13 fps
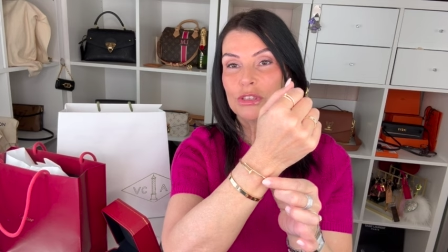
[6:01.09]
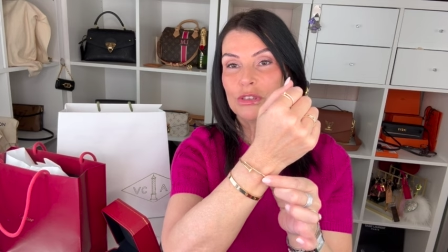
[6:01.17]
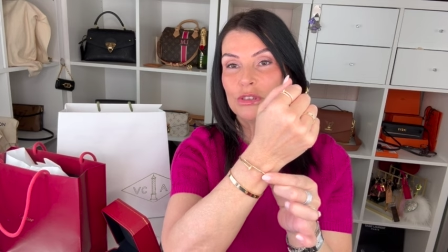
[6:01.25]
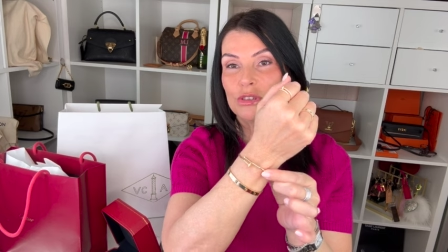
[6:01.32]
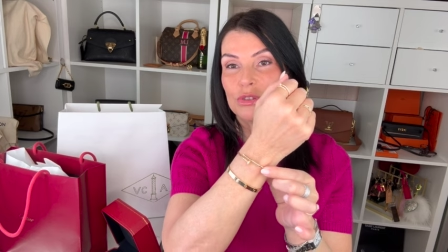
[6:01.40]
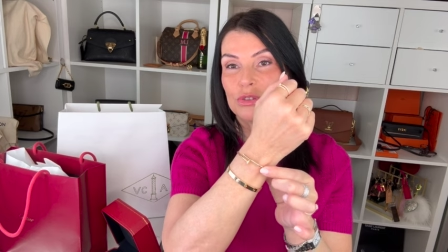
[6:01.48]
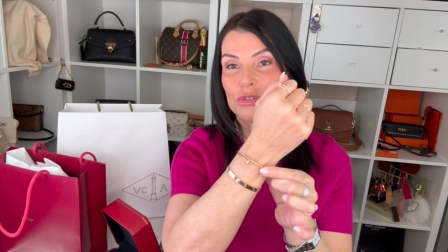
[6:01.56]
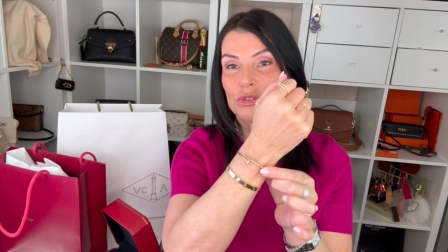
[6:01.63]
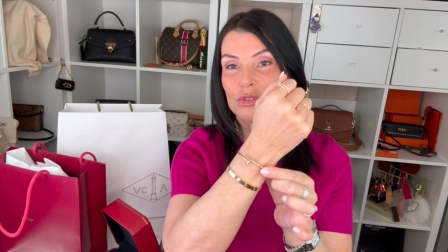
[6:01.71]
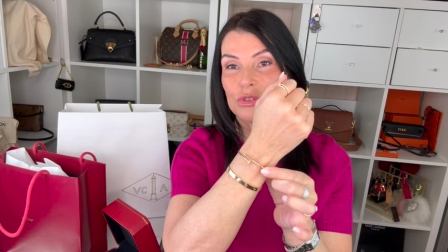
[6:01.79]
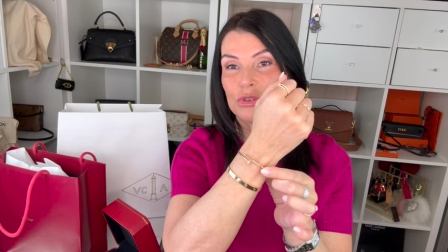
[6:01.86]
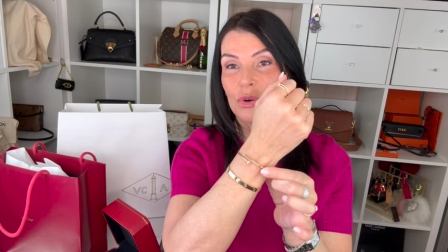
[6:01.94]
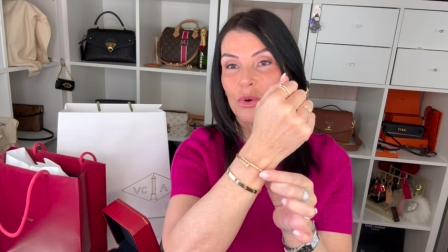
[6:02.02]

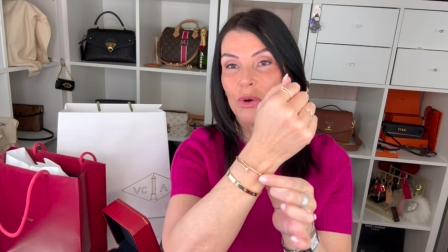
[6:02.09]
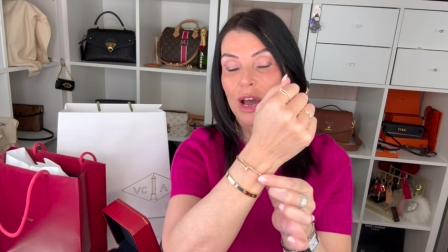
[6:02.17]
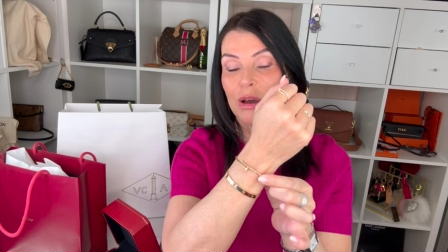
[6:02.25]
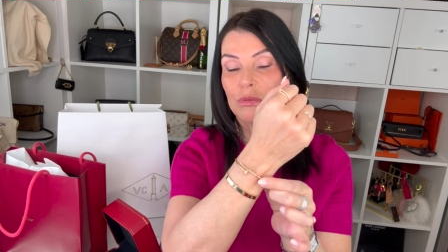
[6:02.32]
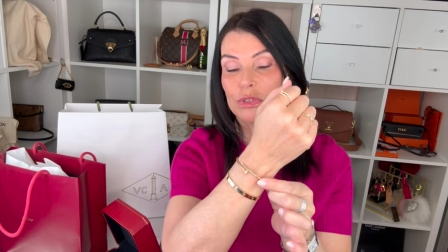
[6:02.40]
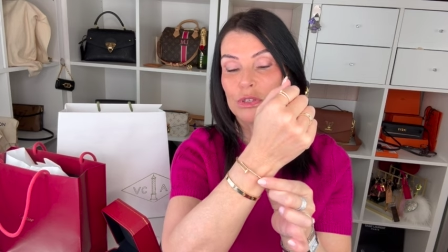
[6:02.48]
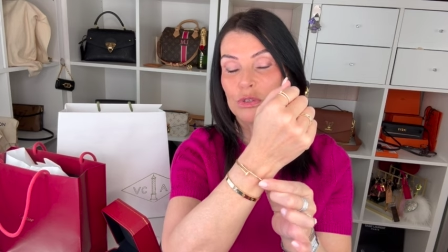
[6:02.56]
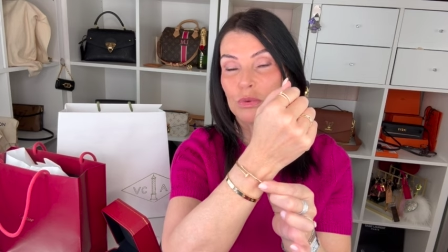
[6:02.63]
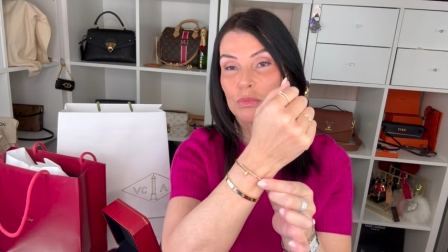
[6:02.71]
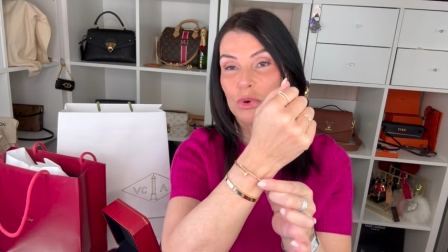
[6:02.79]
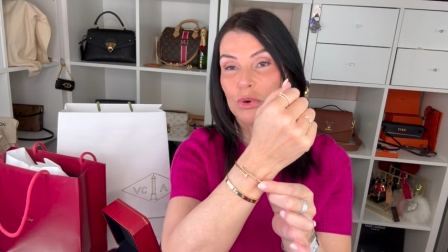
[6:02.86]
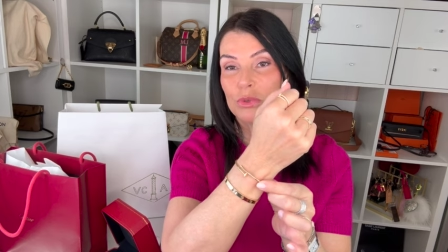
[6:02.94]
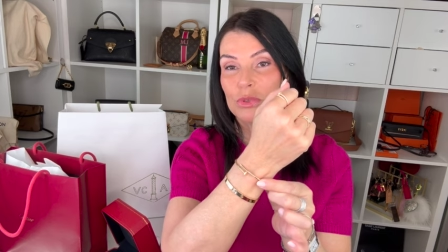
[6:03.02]
So I was
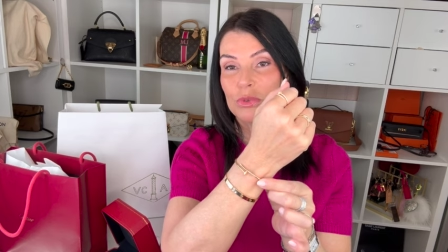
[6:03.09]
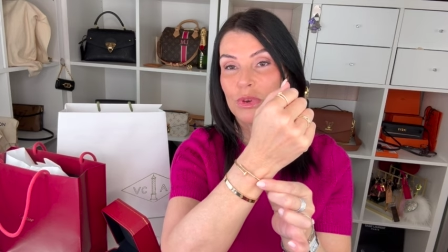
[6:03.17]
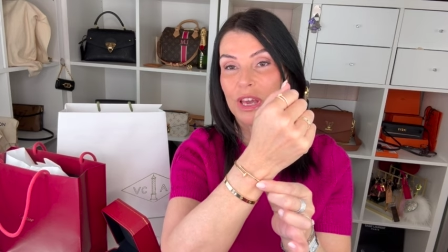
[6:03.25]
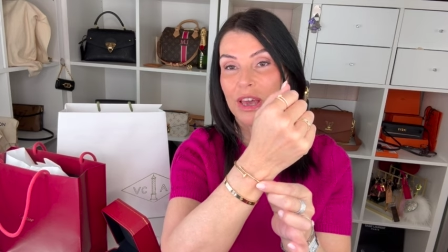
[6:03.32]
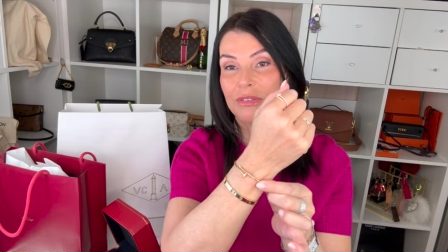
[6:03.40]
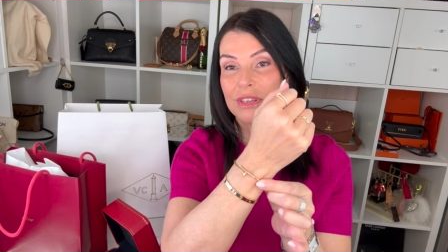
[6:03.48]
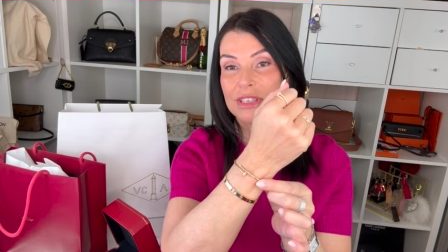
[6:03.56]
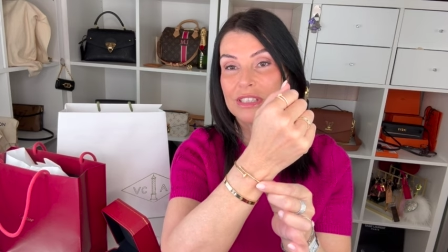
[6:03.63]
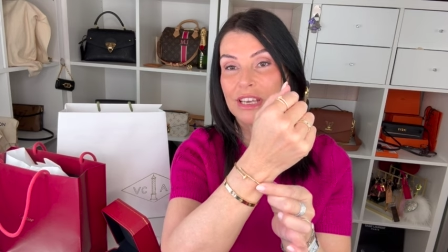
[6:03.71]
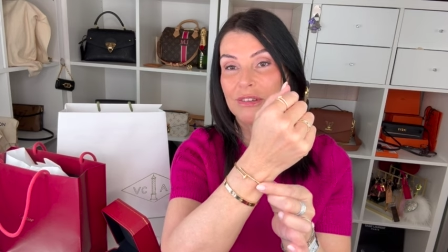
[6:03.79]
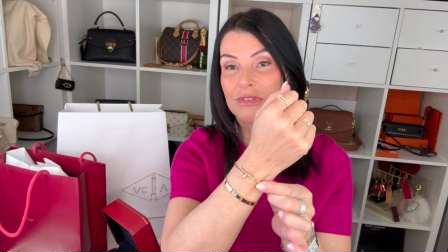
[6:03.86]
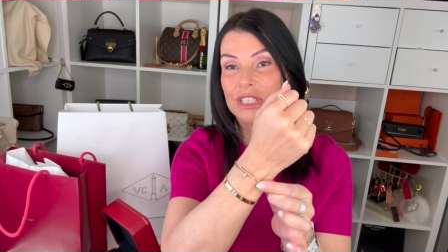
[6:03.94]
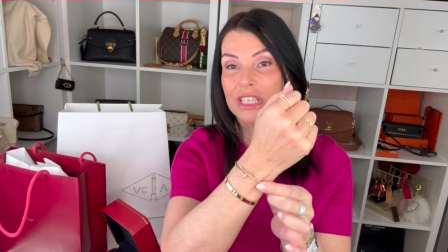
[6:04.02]
supposed to have the
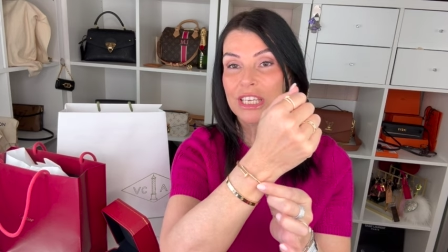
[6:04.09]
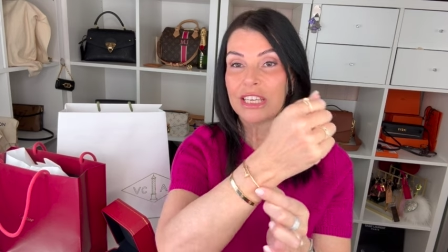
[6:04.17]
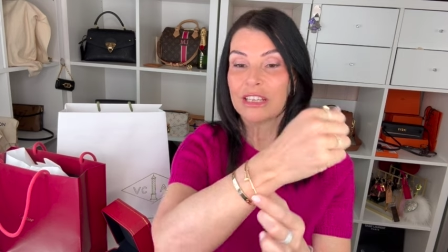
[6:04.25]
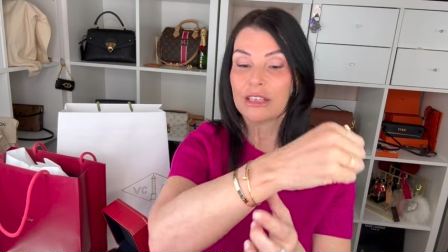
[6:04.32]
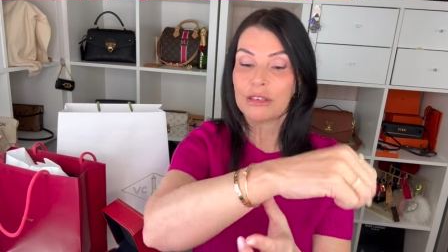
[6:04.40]
17.